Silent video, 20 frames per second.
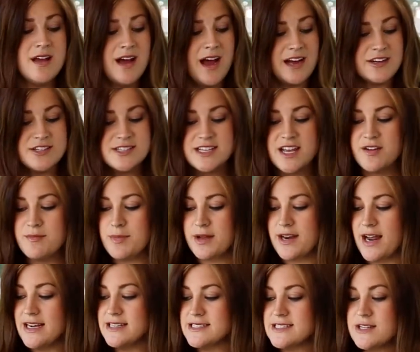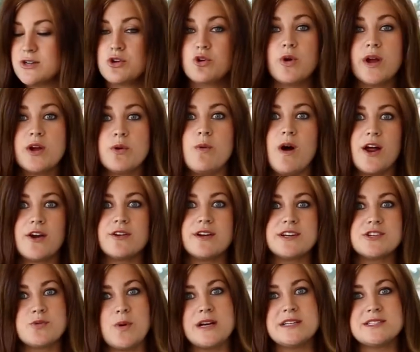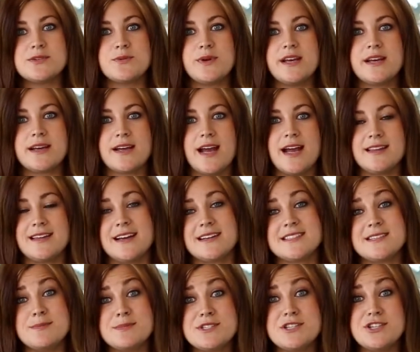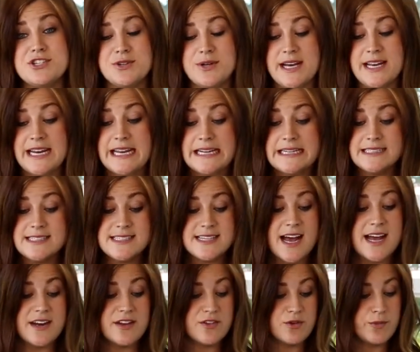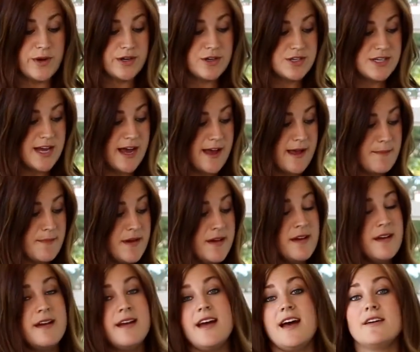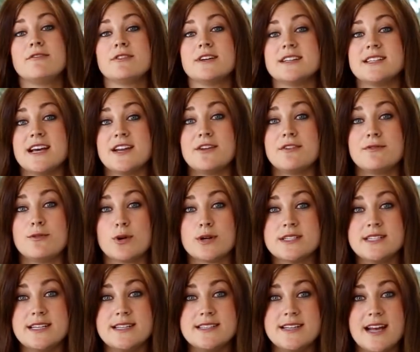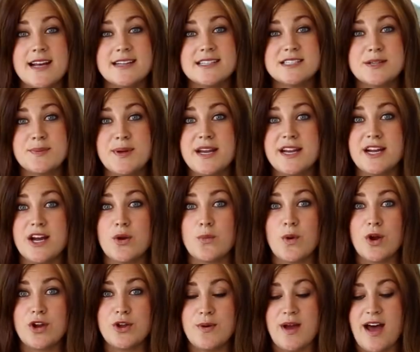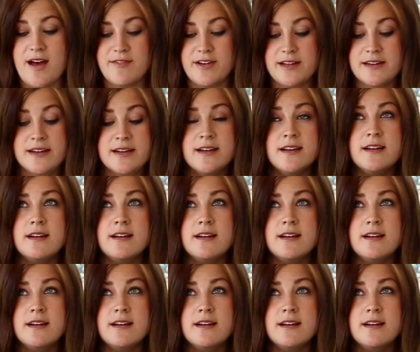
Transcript: I just give them a nice little quick watering twice a week, and that seems to do it. Inside in the wintertime, every ten to fourteen days, depending on where you have it.